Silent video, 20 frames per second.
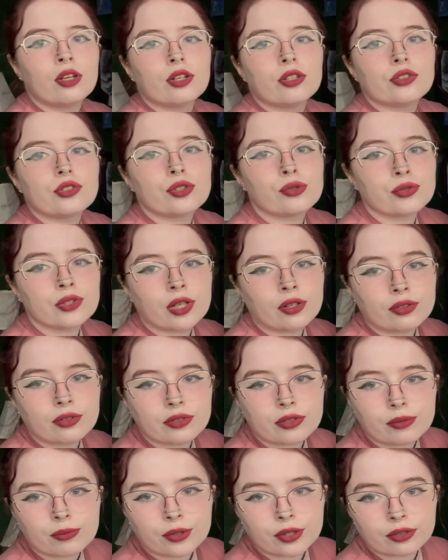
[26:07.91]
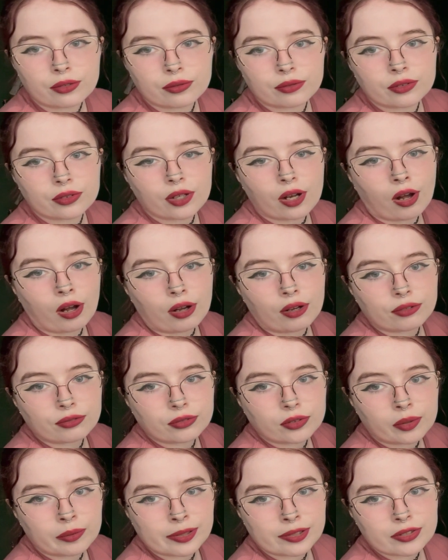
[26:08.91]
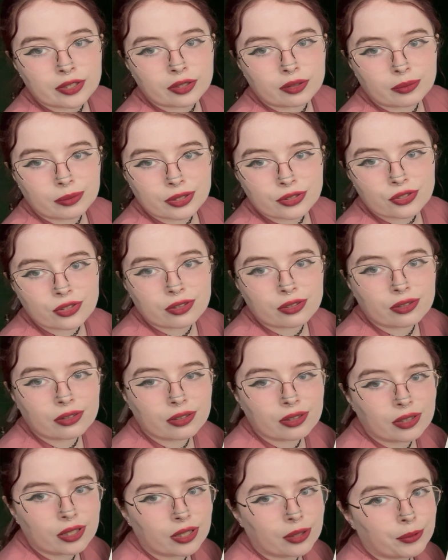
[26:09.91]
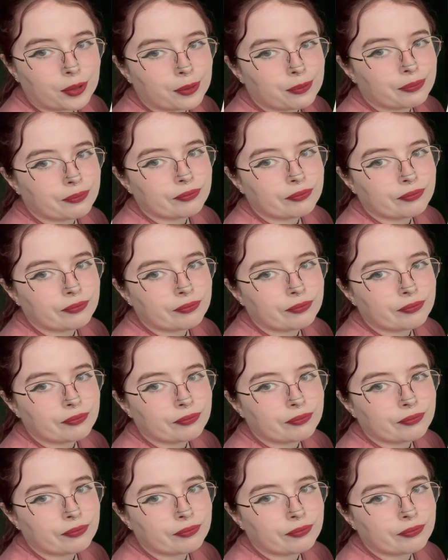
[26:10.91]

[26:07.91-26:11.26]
she was telling someone off about taking a picture, and I went,